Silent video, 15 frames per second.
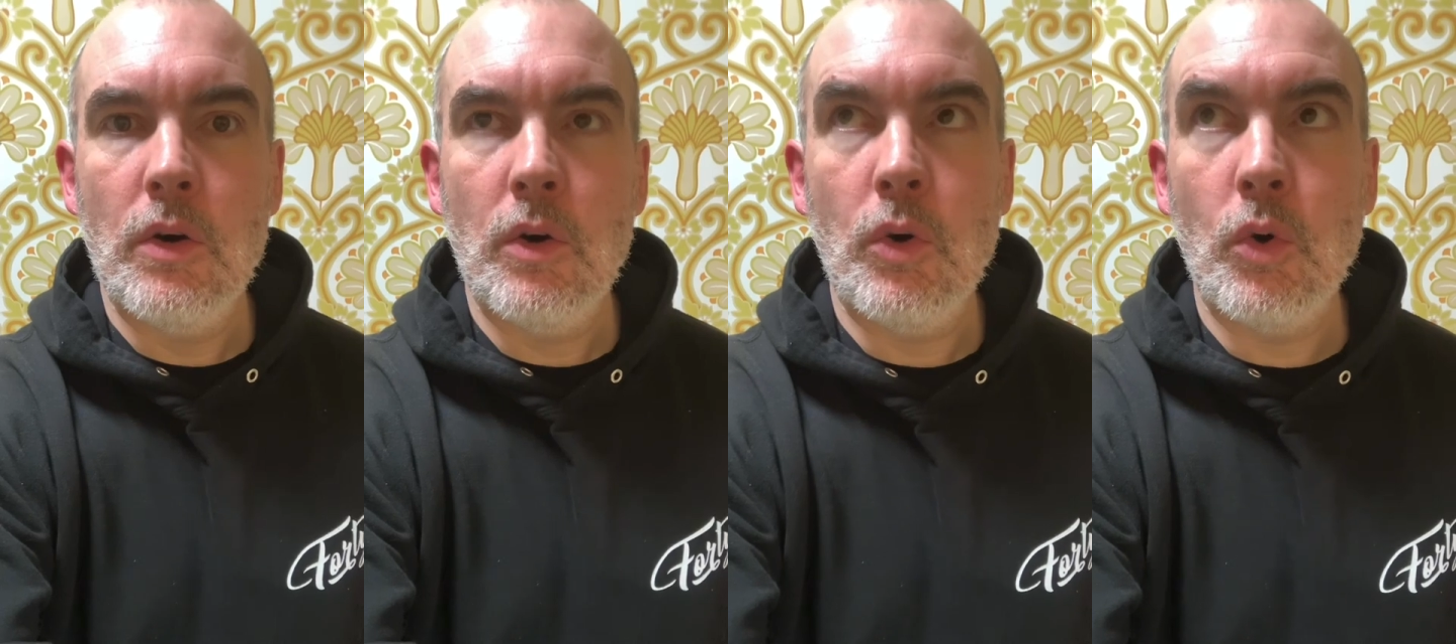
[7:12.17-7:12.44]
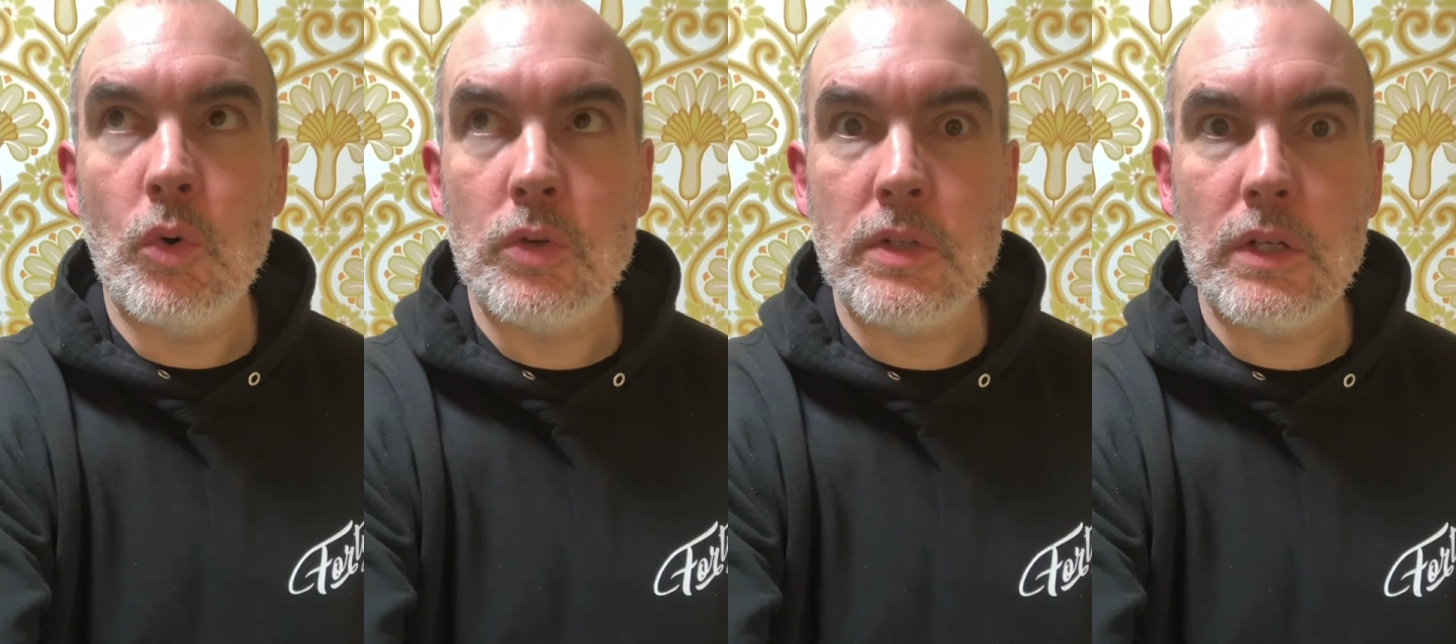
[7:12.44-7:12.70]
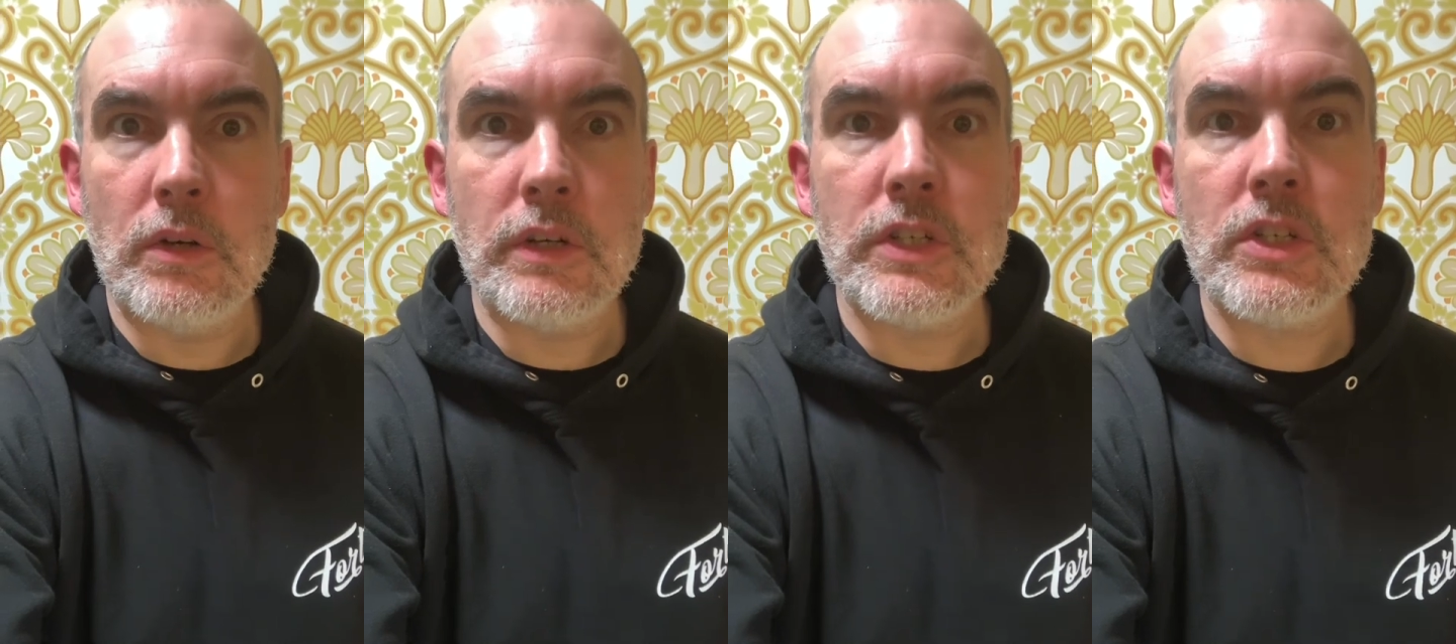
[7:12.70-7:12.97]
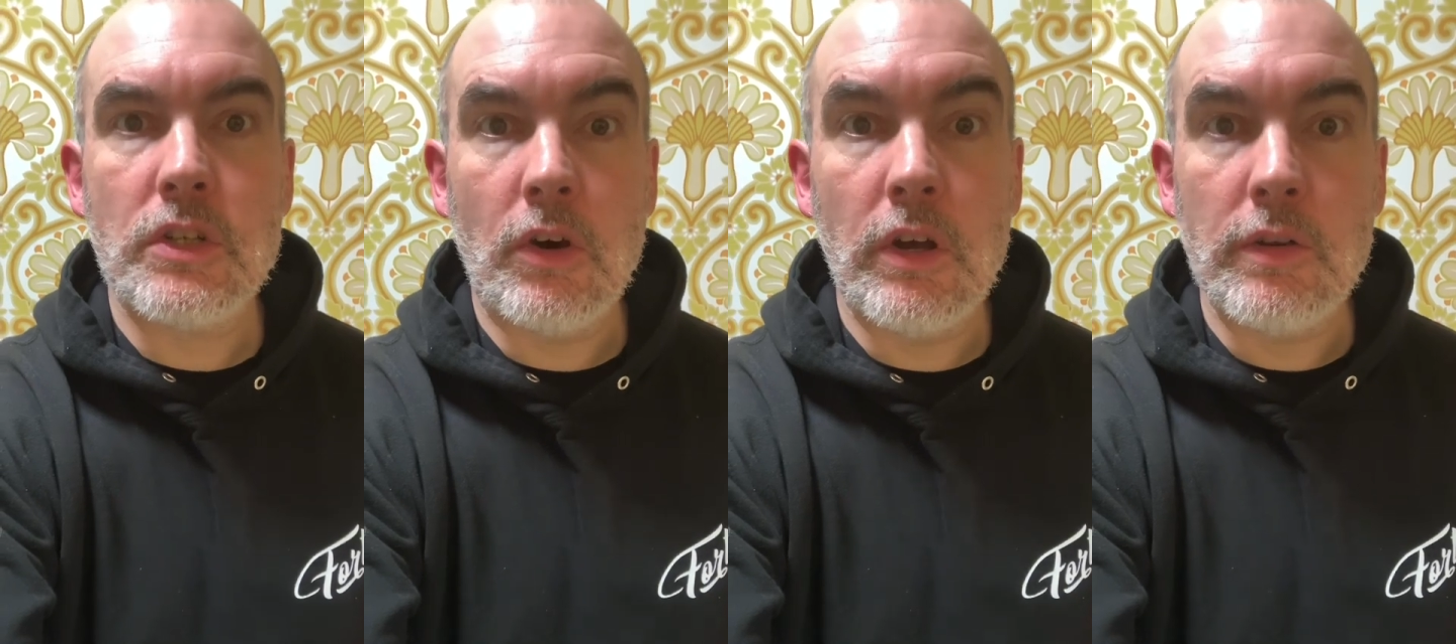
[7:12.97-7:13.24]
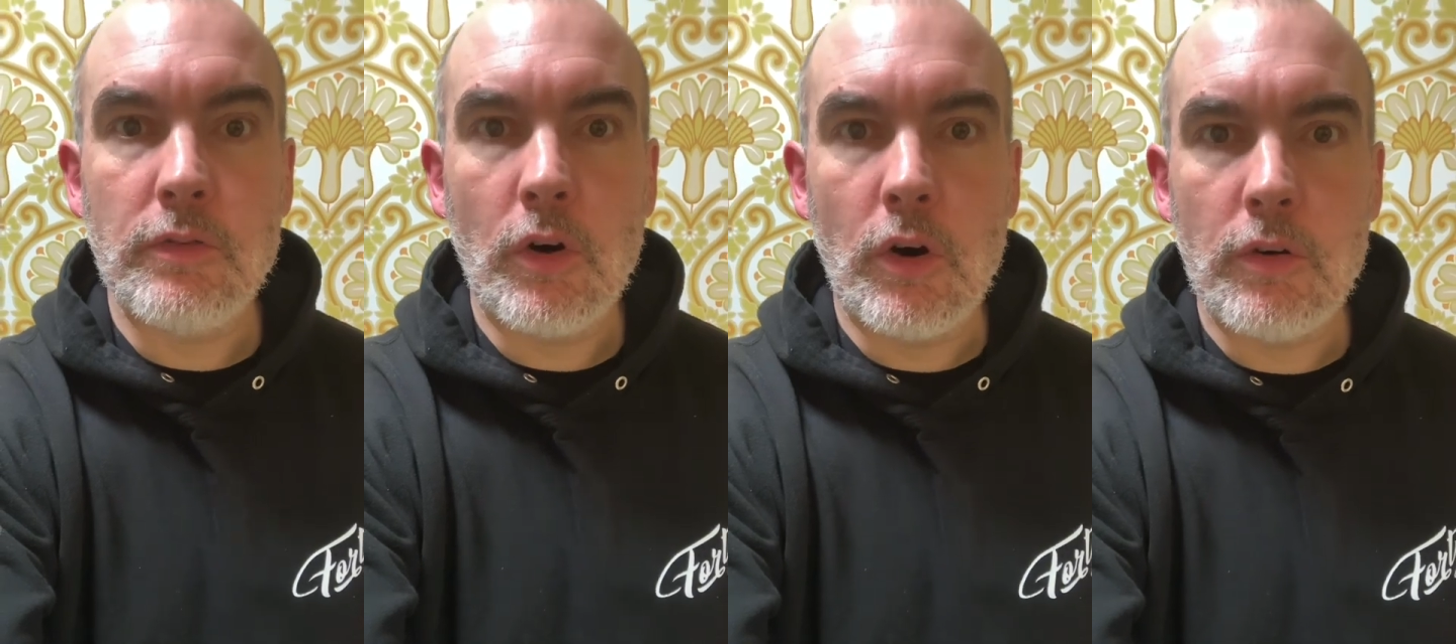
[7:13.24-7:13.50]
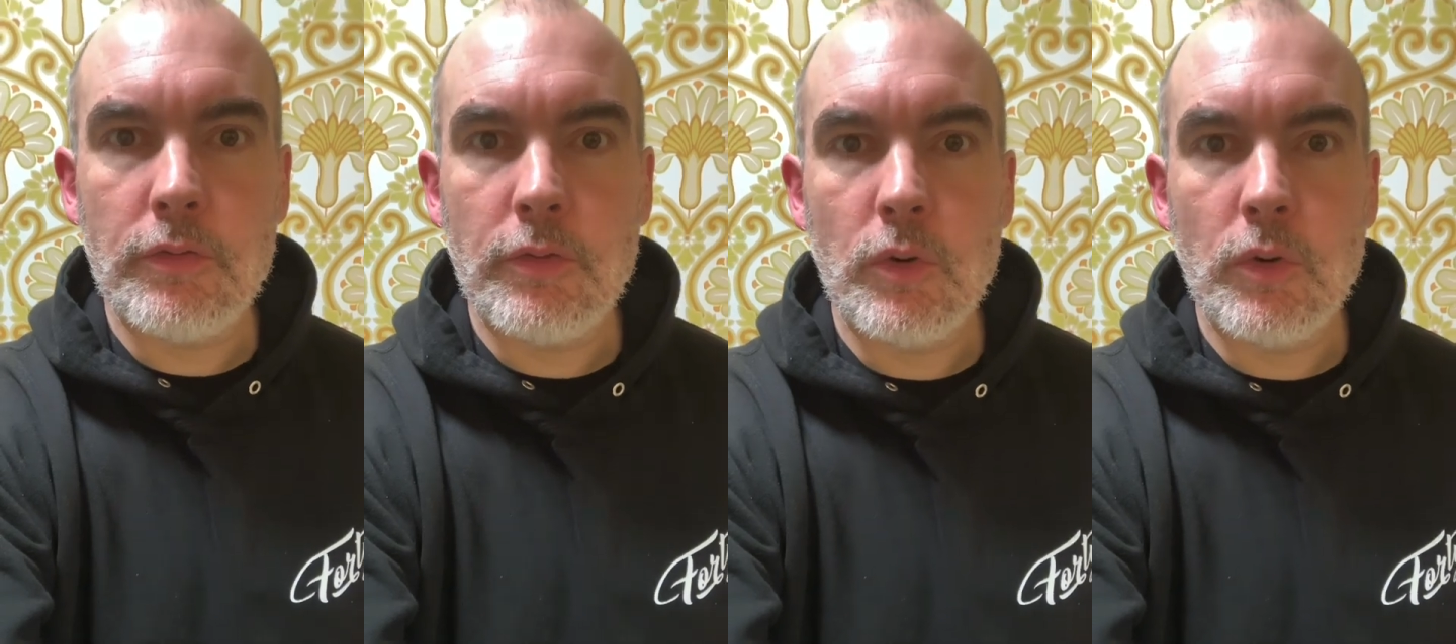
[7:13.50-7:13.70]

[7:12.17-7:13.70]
Or did I skive off?